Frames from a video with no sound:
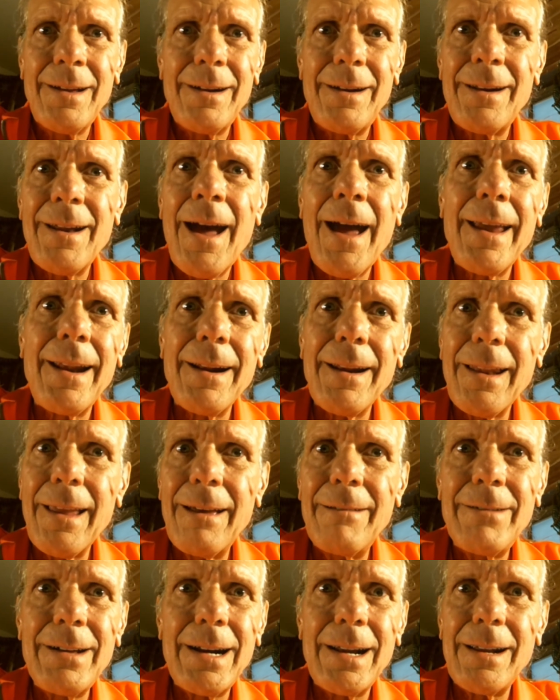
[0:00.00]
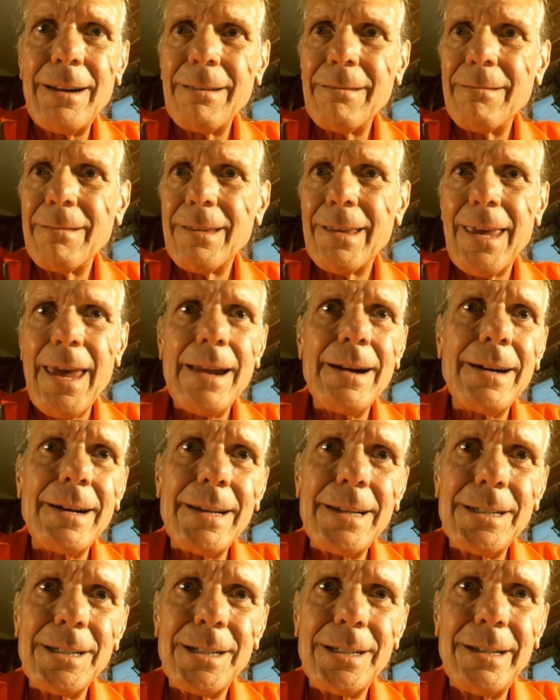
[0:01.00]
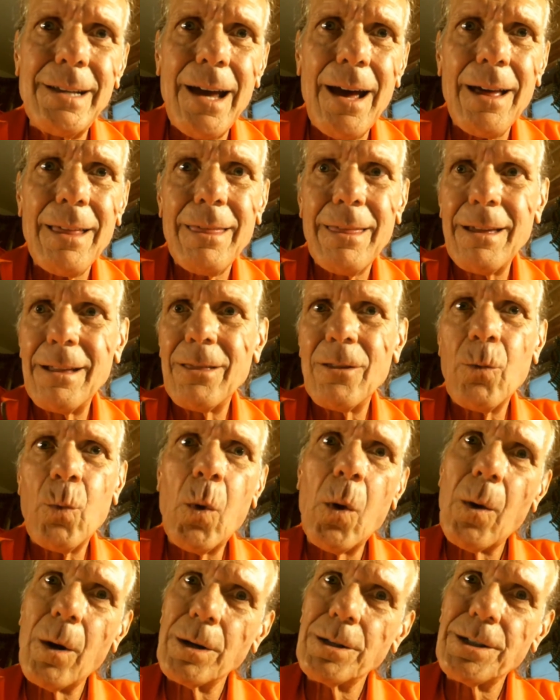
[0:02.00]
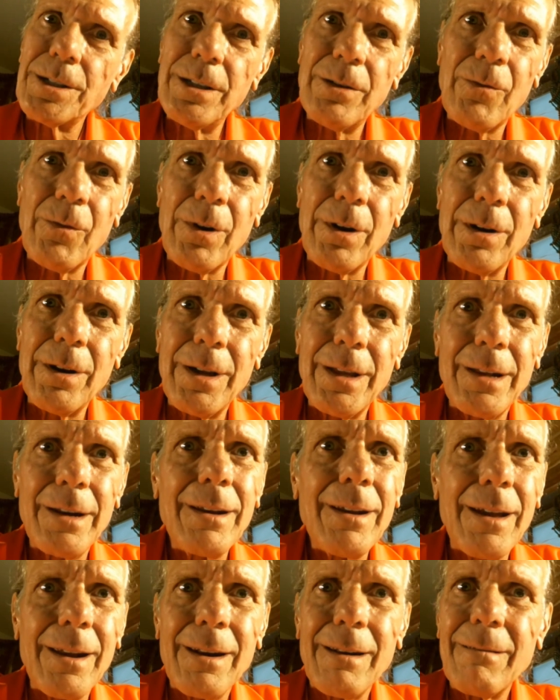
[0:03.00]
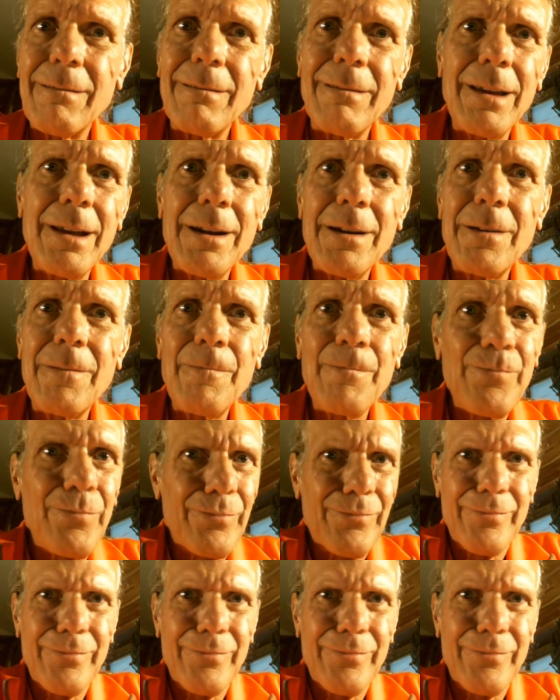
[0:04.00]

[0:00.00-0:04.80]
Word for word: 9 11 and Kennedy's death and the wars that we're in, and, you know,